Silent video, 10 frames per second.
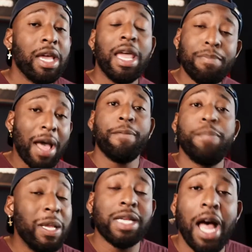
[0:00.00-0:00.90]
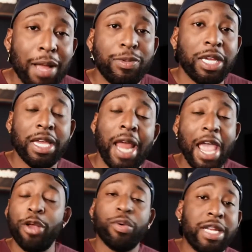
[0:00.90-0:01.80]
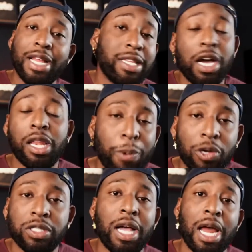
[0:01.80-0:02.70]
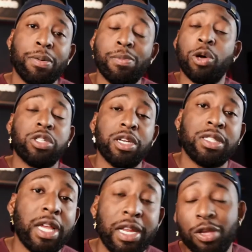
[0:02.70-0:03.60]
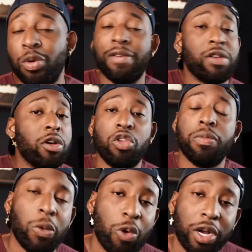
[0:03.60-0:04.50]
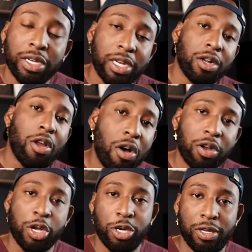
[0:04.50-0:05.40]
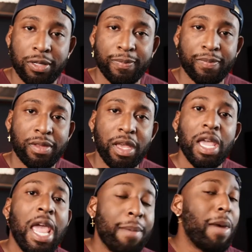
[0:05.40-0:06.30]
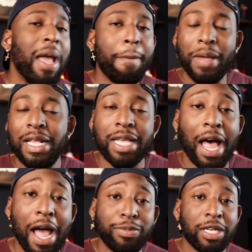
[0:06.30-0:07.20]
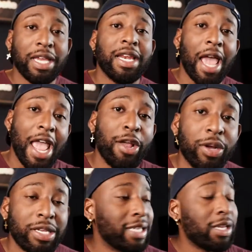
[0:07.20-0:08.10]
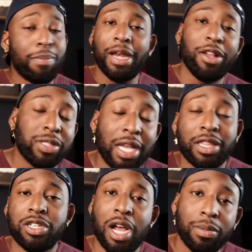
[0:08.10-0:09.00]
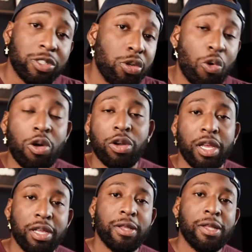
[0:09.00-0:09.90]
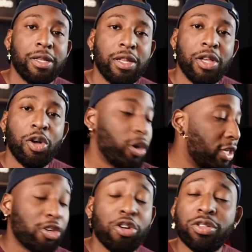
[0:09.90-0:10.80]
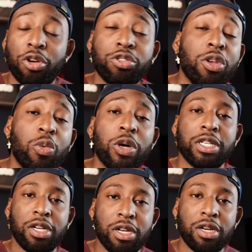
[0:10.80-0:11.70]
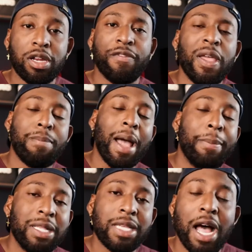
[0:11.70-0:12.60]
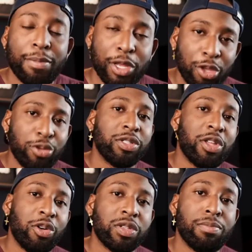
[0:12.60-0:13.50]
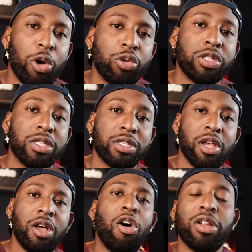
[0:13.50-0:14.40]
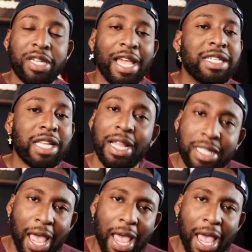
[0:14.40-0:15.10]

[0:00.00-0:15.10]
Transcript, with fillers: It might be time to get angry that the other person got a promotion instead of you, even though you've been working there longer. It might be time to get angry that somebody else got the job that you wanted. Or this girl told you you wasn't good enough. It might be time to use those emotions on days like